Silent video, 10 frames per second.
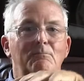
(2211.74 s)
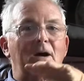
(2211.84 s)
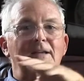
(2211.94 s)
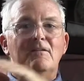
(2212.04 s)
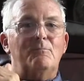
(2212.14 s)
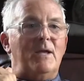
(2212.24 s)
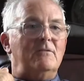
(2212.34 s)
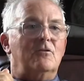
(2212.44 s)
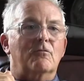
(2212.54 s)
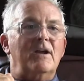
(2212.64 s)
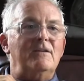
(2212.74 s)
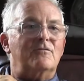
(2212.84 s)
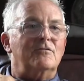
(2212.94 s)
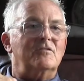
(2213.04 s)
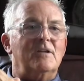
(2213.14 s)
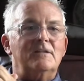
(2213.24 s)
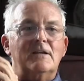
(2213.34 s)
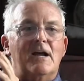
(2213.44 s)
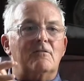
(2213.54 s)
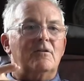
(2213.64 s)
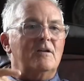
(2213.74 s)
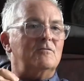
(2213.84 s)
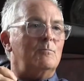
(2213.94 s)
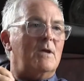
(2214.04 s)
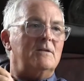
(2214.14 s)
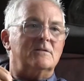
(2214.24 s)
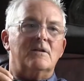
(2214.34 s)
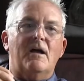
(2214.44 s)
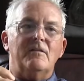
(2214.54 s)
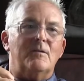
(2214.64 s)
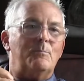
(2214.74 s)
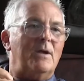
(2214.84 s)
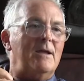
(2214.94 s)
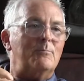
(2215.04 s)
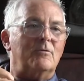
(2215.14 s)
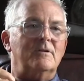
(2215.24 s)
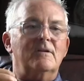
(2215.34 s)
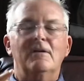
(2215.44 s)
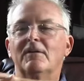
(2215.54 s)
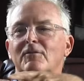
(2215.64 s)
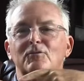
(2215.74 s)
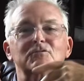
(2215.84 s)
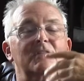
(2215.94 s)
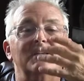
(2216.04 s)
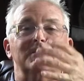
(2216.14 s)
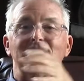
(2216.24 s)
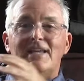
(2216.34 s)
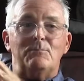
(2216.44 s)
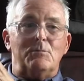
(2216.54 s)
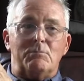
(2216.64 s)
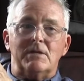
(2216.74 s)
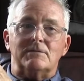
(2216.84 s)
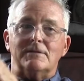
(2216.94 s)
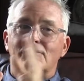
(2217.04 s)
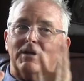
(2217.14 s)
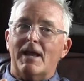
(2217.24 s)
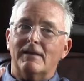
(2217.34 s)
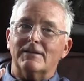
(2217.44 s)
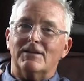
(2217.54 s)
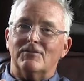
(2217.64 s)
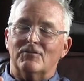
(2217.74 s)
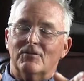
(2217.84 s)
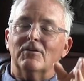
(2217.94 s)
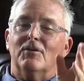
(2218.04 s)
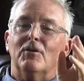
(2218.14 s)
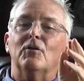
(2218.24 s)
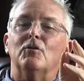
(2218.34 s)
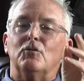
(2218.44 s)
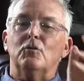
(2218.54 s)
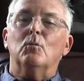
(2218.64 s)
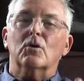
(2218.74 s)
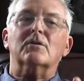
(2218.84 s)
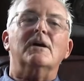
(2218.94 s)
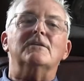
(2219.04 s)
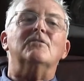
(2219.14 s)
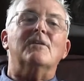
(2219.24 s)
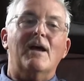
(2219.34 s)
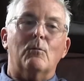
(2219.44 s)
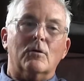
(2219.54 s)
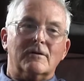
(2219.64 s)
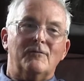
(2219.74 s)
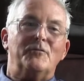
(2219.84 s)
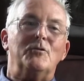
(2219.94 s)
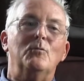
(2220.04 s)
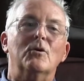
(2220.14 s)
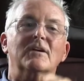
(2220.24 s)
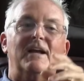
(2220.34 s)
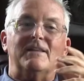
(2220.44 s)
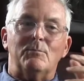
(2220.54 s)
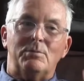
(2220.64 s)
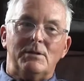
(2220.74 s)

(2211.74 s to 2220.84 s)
might have been great for sending out resumes and hunting the paper. And those are things that keep you busy. The reality is you work on your network. You work on the